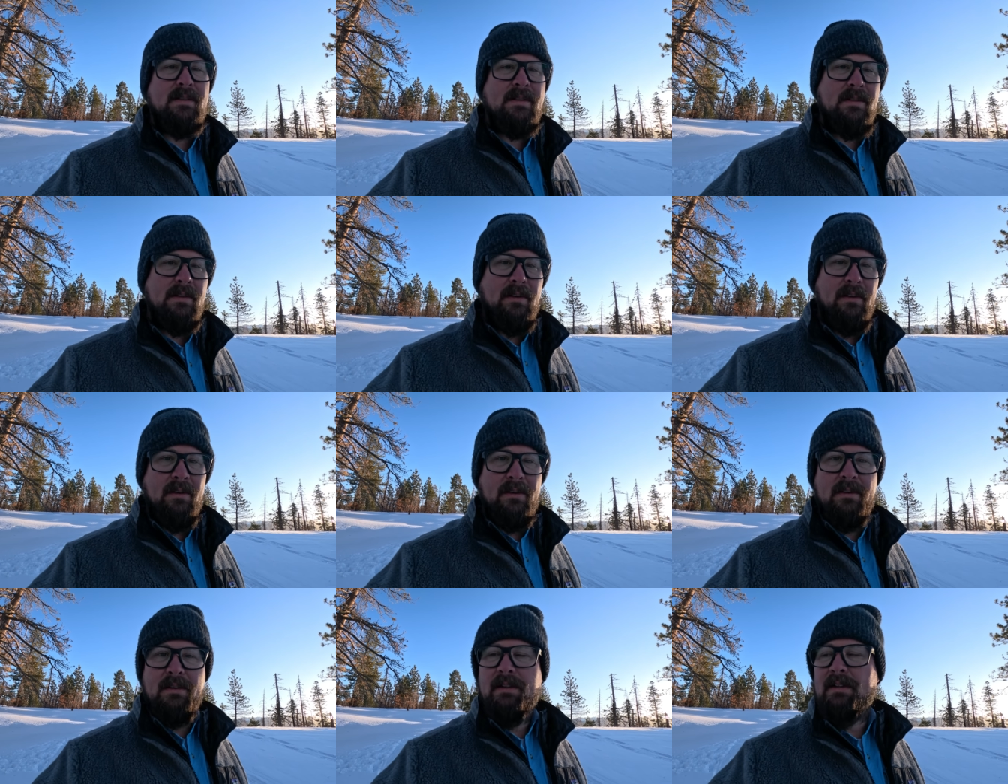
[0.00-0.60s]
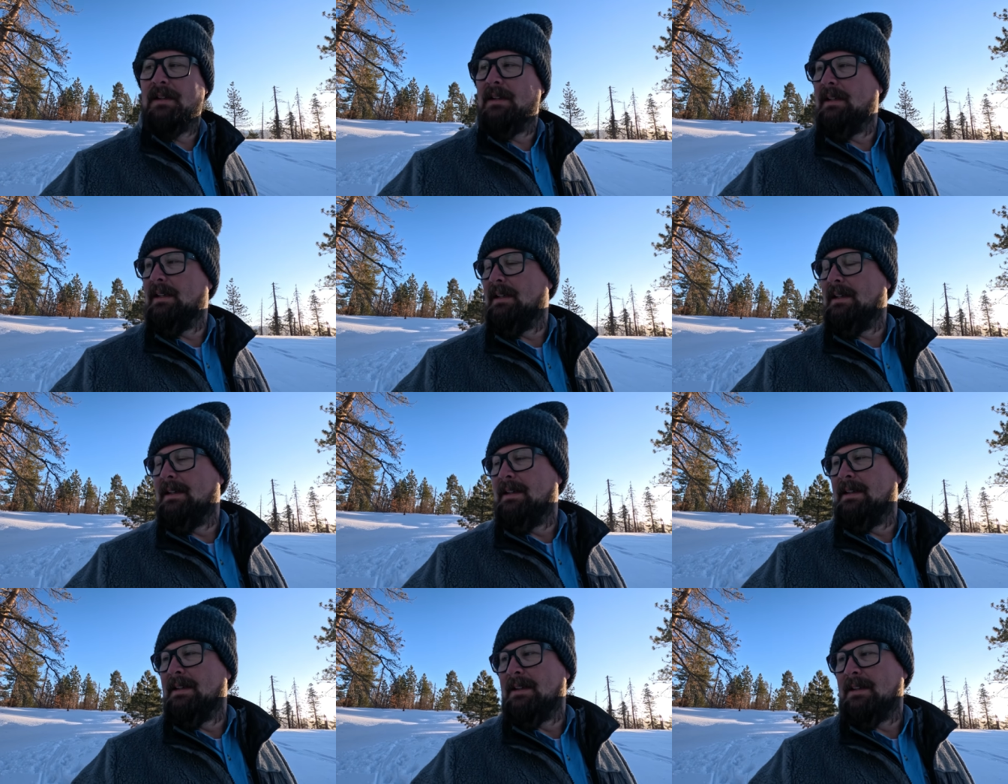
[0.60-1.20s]
So
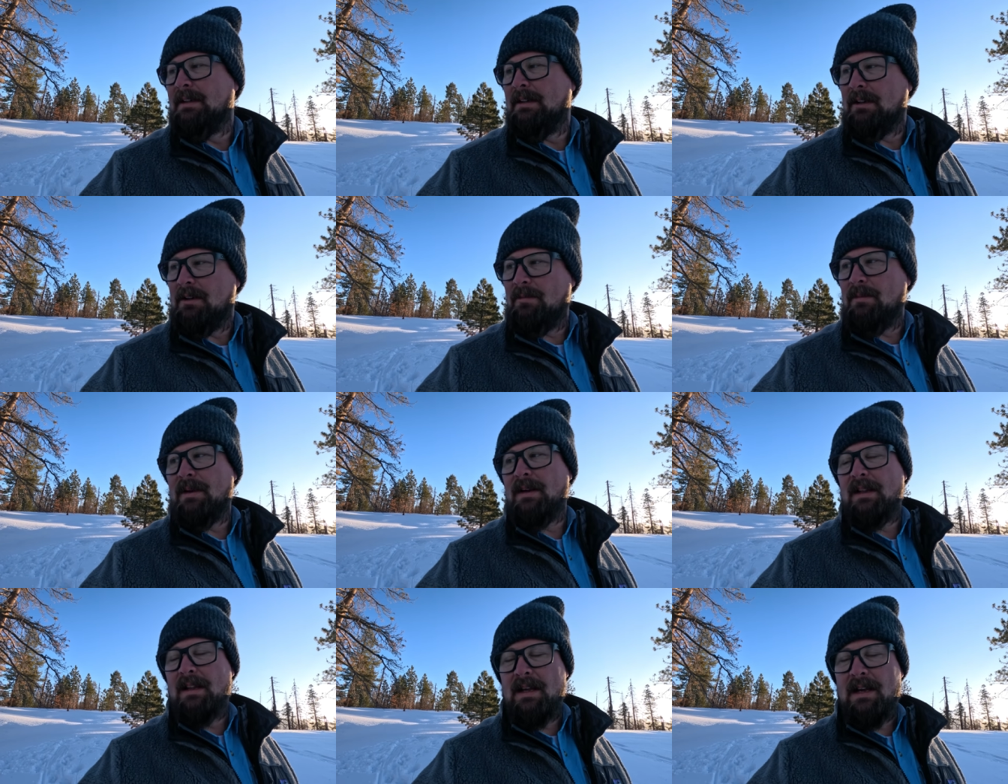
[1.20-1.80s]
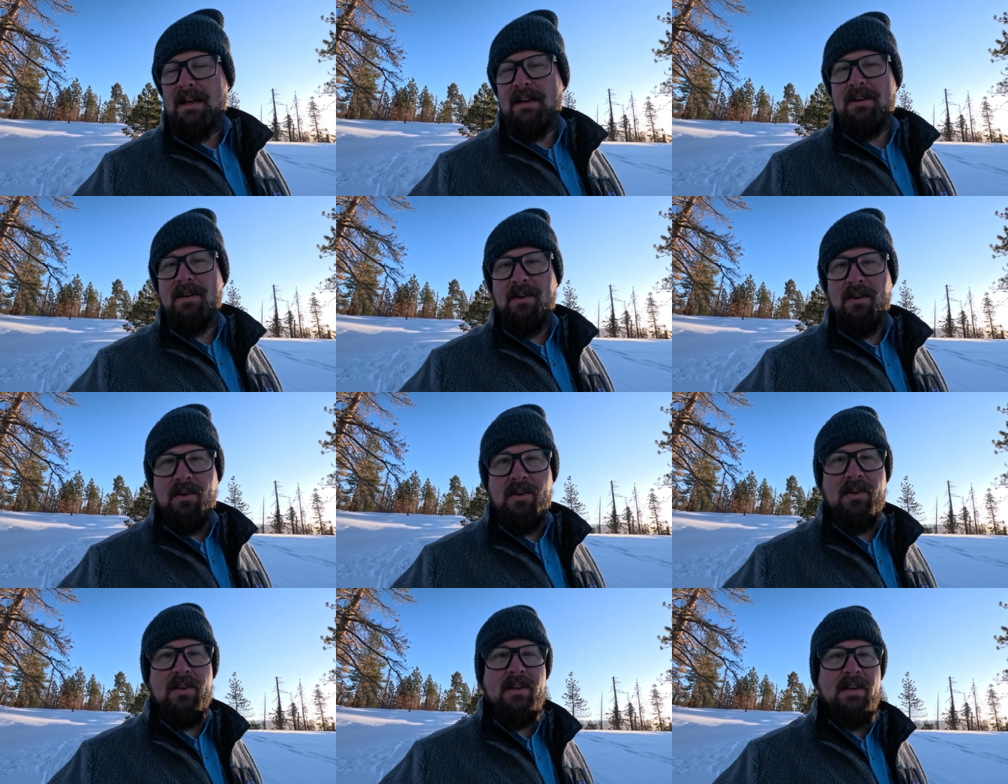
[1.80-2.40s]
could have been a lot
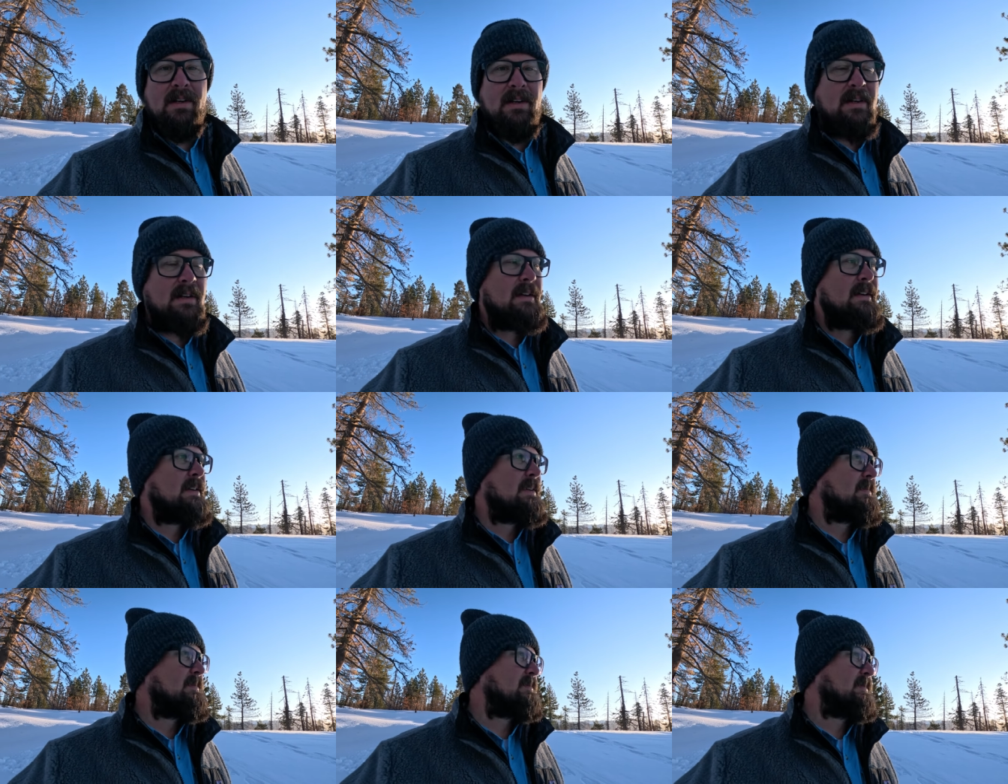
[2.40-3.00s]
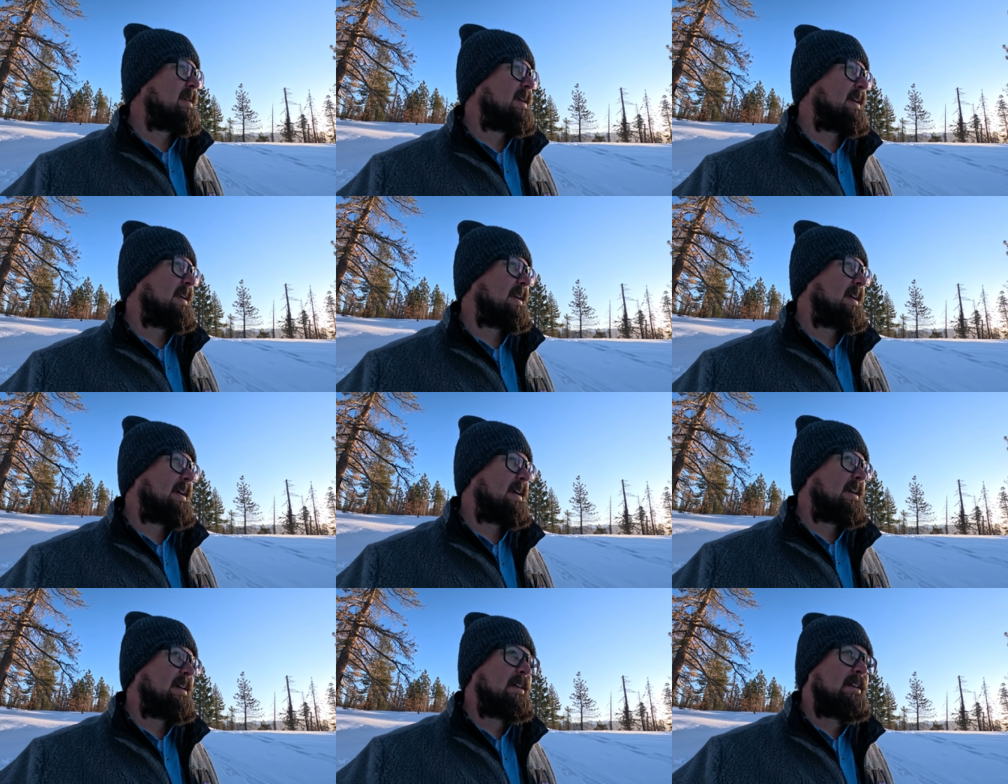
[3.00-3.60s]
colder, but
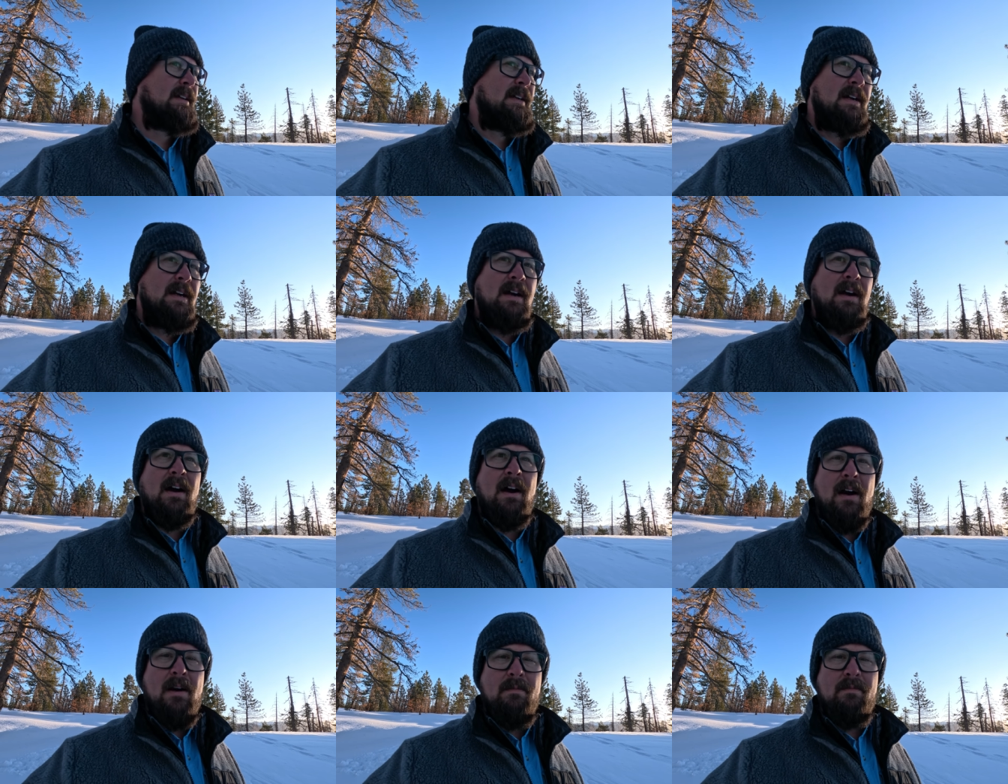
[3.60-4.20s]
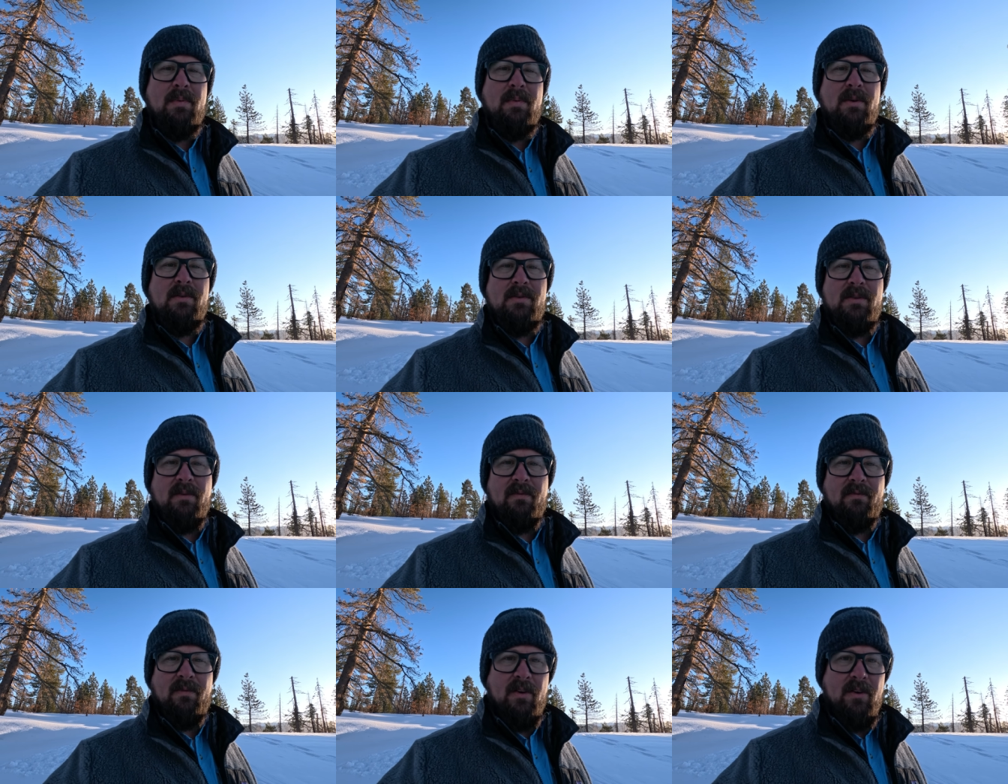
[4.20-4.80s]
uh, our
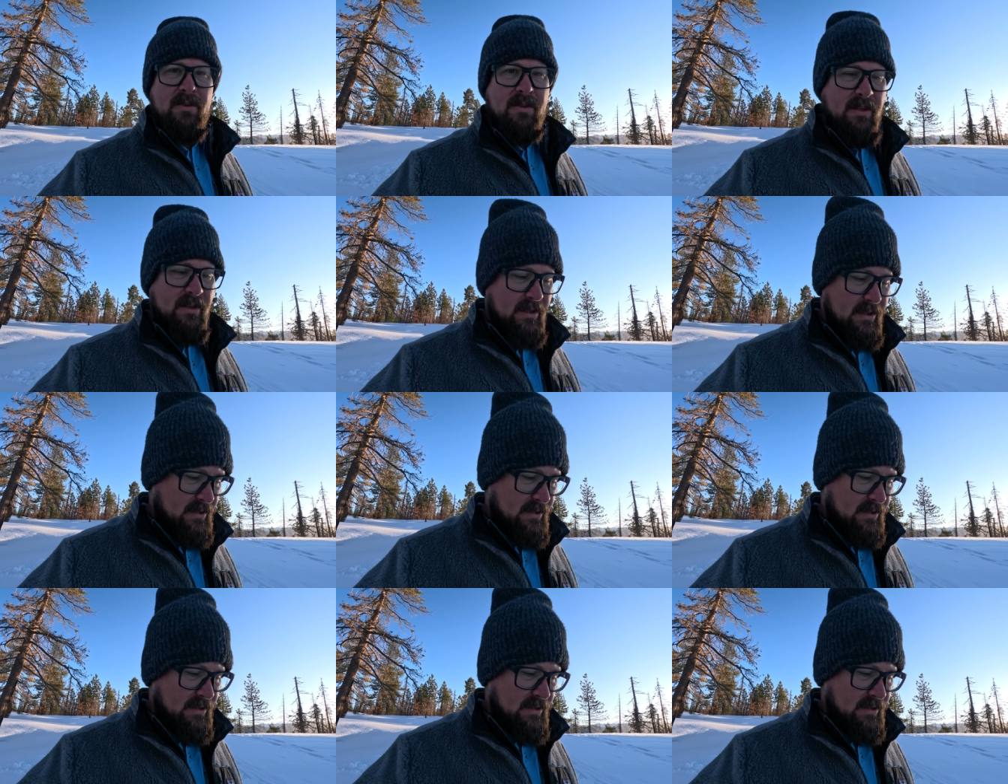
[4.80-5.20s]
boots are frozen